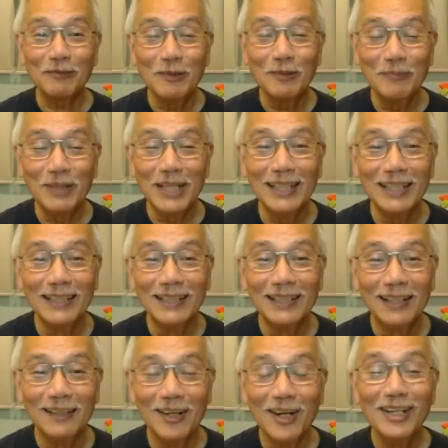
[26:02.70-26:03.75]
what we've
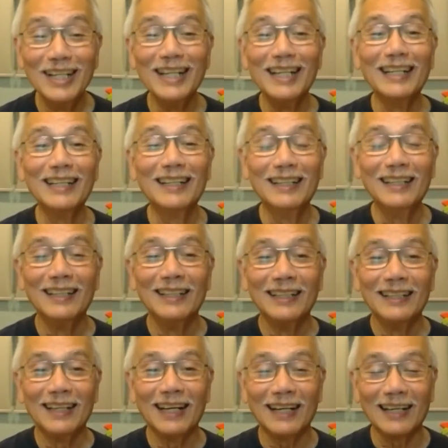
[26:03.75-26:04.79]
been learning
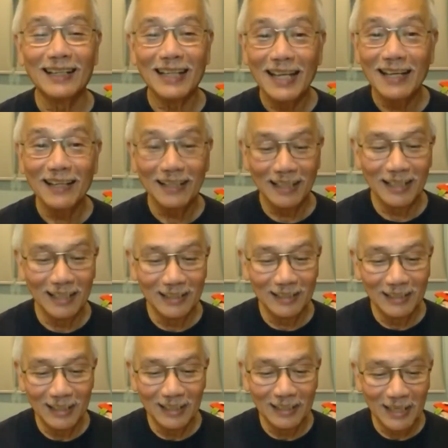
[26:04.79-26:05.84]
uh, here
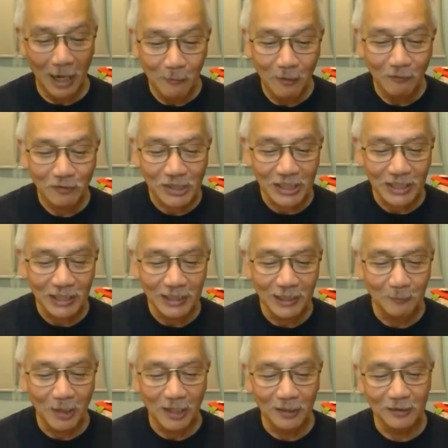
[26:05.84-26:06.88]
in, in
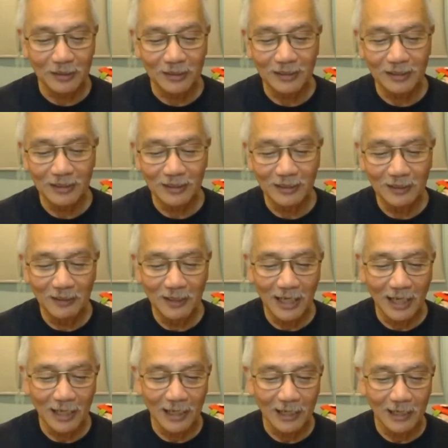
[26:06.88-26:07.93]
MFC about
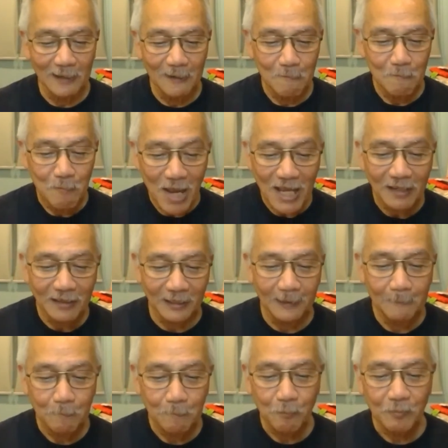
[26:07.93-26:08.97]
uh,
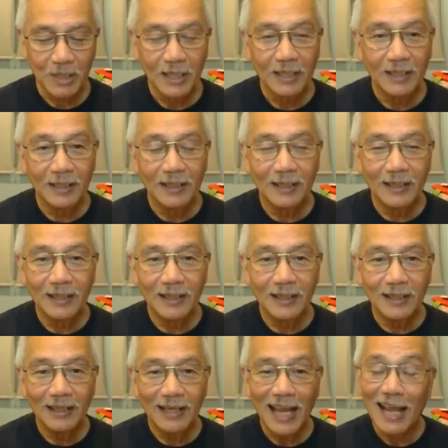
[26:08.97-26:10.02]
Mary
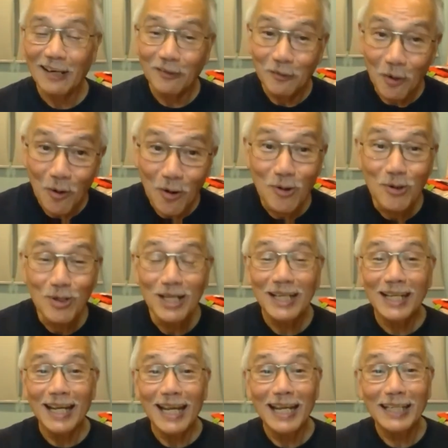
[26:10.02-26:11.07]
her
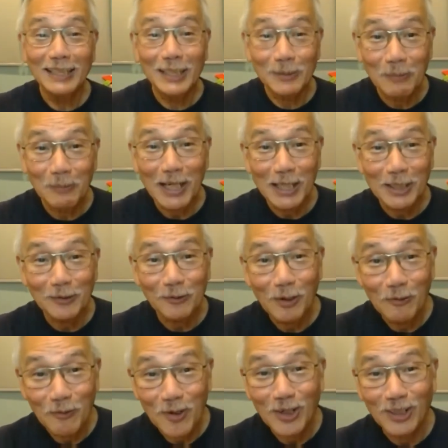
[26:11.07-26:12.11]
role in
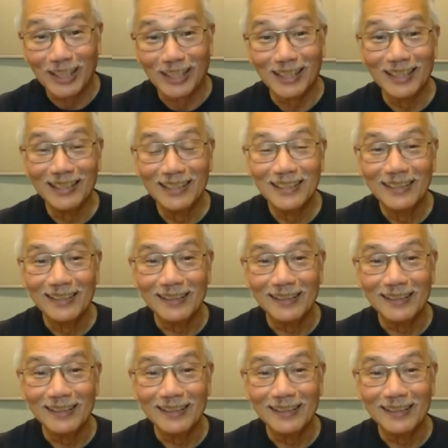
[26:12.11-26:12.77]
spiritual war.